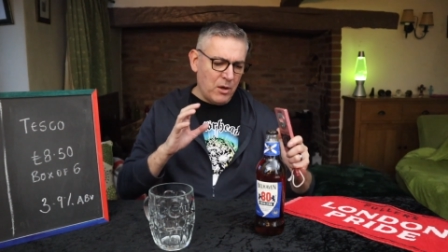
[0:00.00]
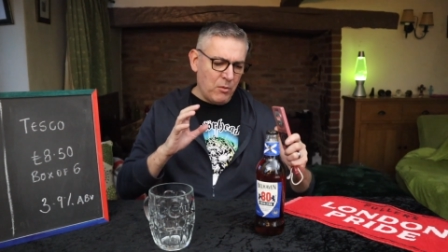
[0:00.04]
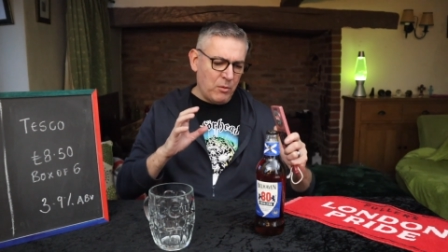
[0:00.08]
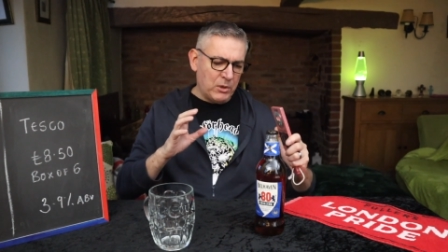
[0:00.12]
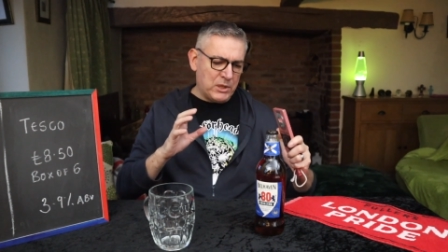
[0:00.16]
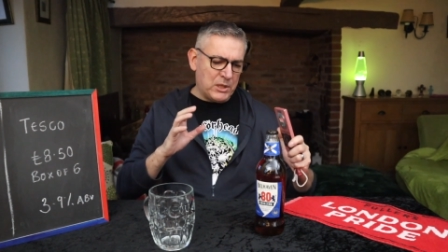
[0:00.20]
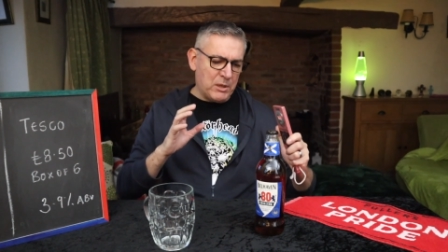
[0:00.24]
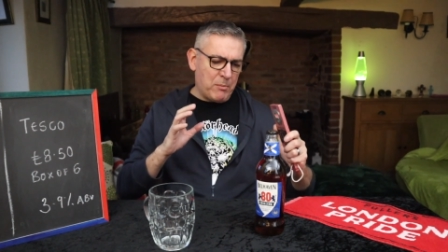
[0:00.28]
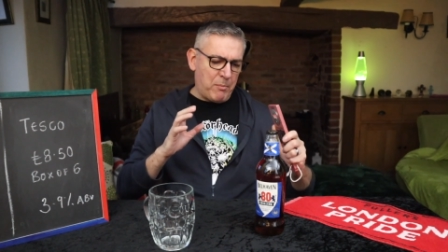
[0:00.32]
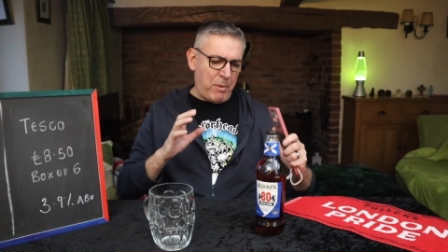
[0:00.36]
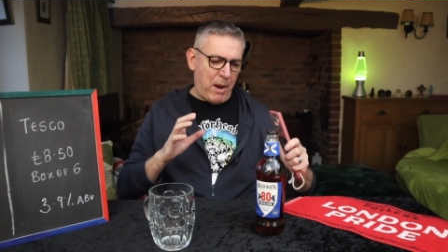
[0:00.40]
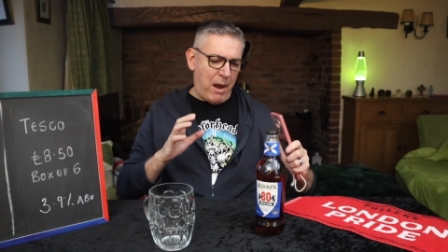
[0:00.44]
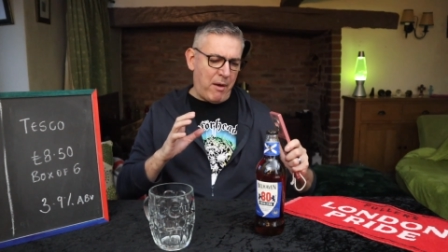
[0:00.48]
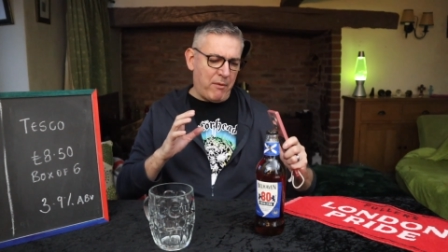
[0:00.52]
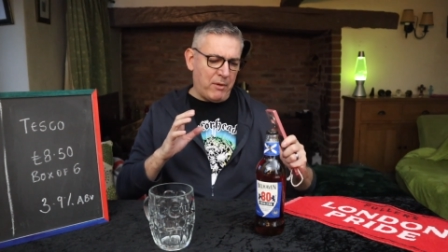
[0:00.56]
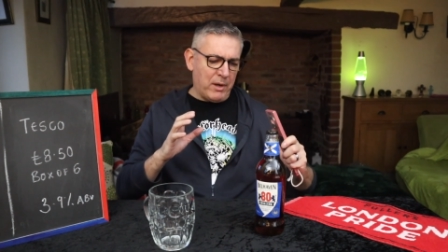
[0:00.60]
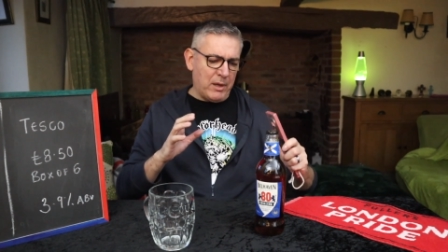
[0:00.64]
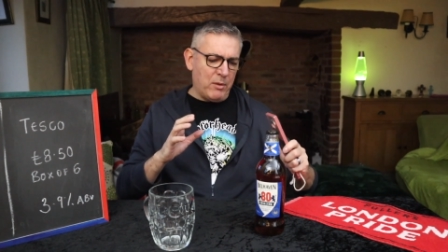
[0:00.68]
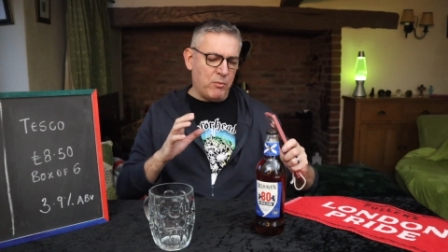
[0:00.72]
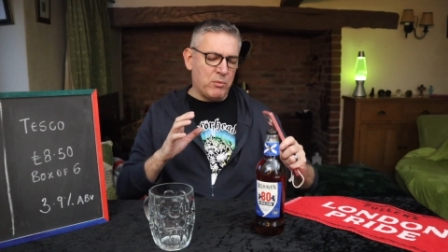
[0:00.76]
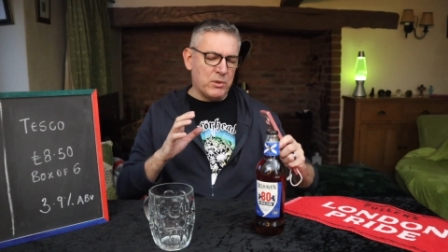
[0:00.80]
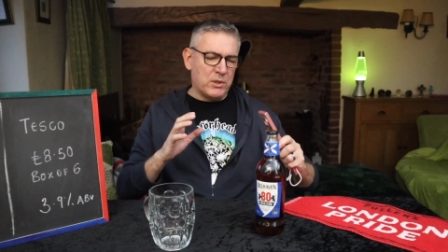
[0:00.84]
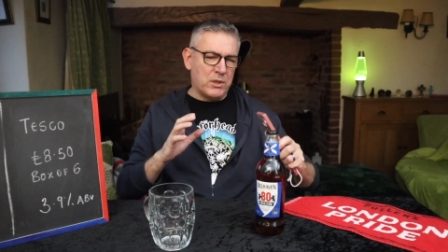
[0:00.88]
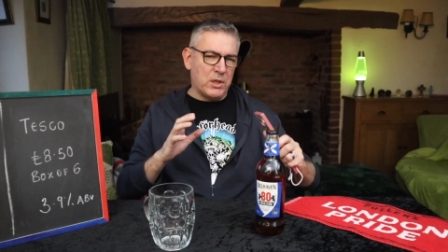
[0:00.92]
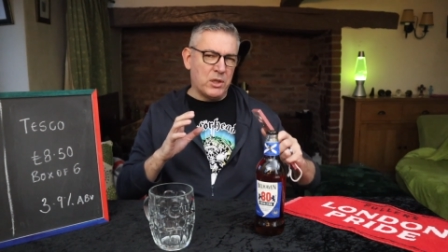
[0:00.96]
which
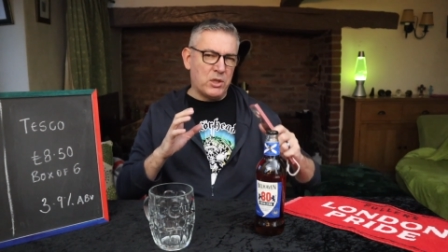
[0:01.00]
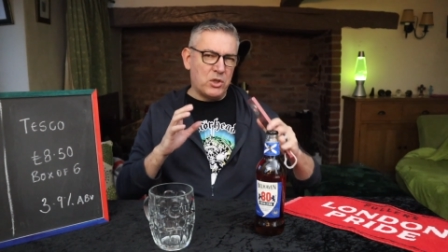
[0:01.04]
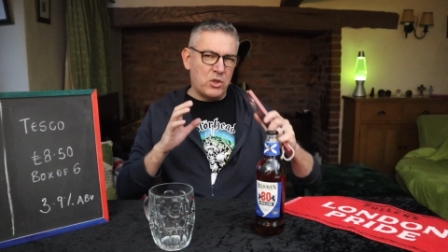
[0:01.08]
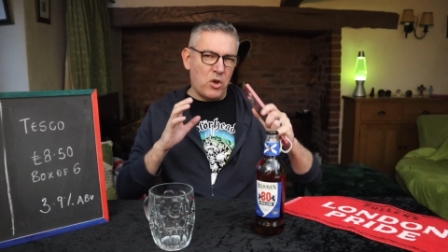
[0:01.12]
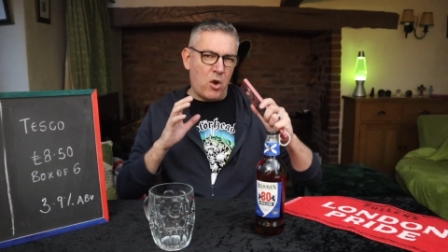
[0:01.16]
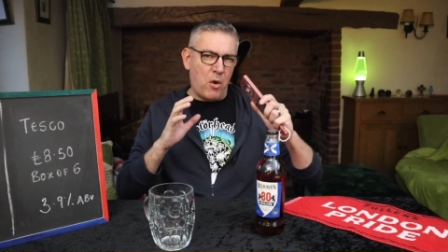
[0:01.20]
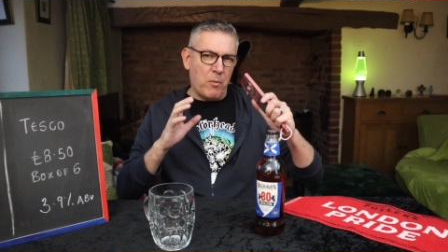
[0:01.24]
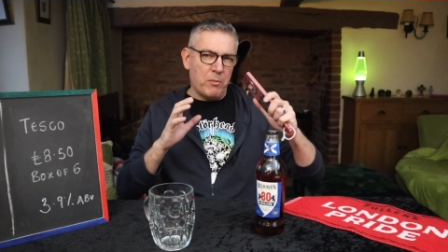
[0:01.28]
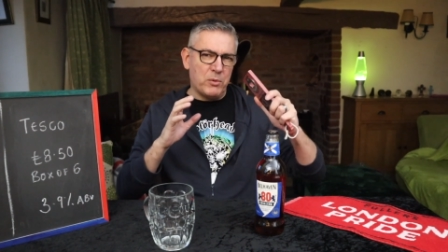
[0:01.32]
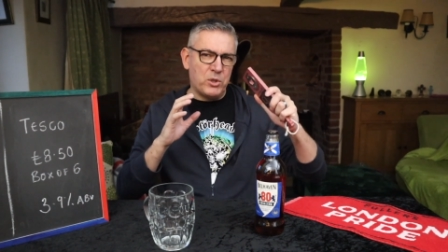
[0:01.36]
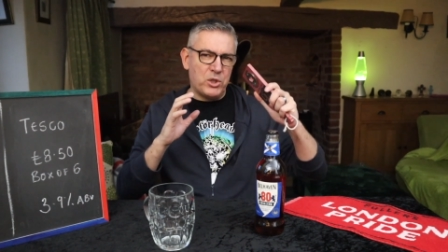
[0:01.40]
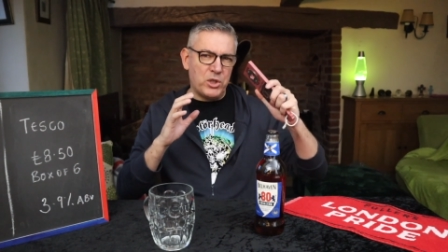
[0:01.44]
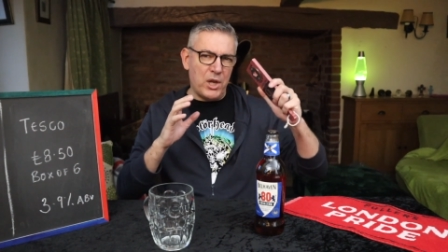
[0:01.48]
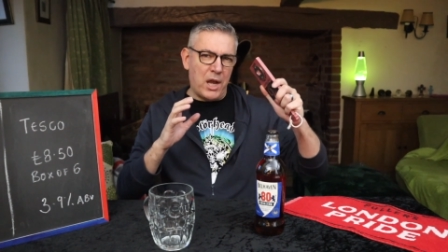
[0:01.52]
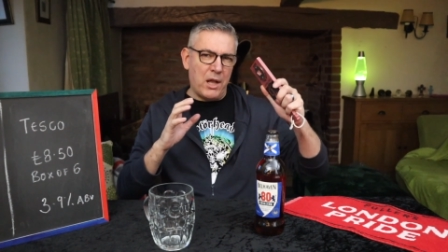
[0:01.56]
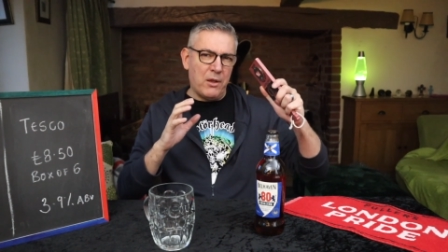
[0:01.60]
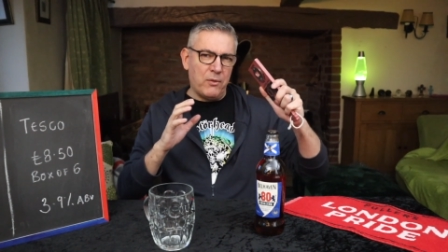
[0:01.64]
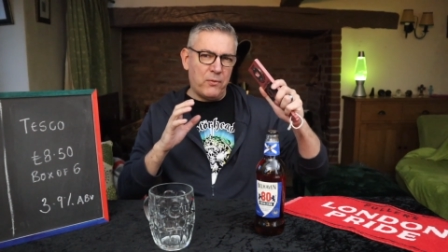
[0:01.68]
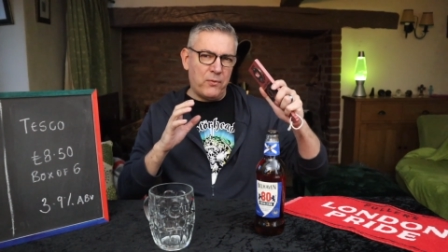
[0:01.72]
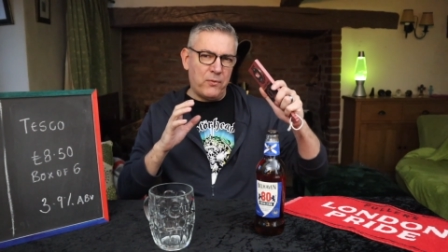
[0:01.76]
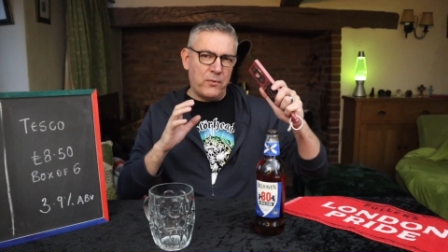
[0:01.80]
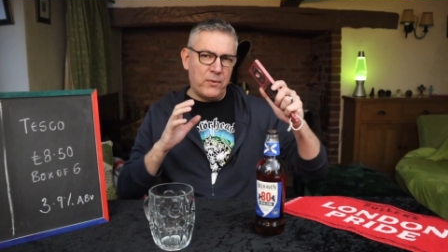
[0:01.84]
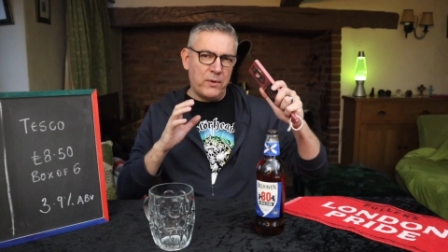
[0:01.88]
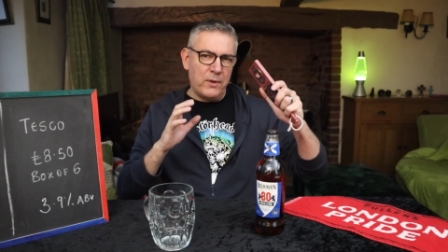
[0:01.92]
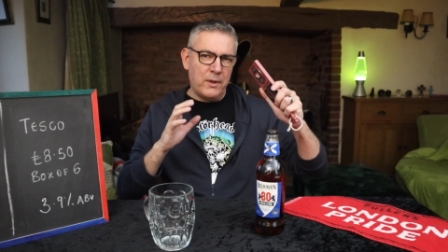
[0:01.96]
apparently was the top
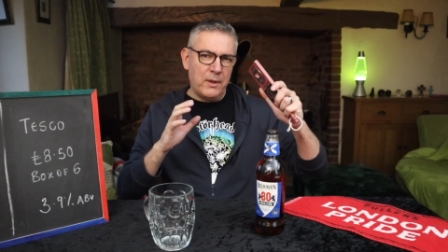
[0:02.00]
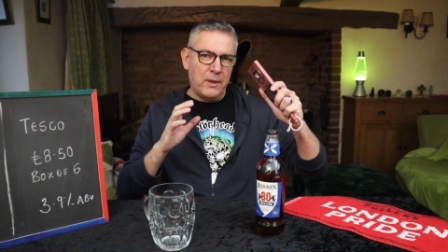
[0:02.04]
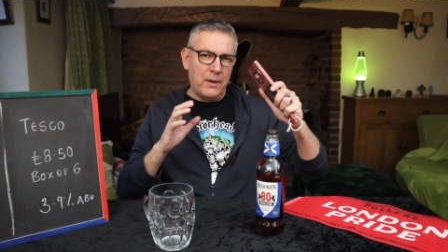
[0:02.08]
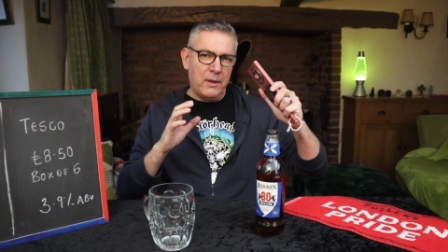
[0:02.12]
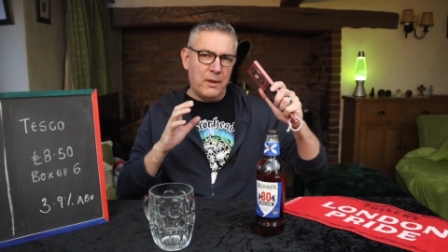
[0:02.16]
shelf,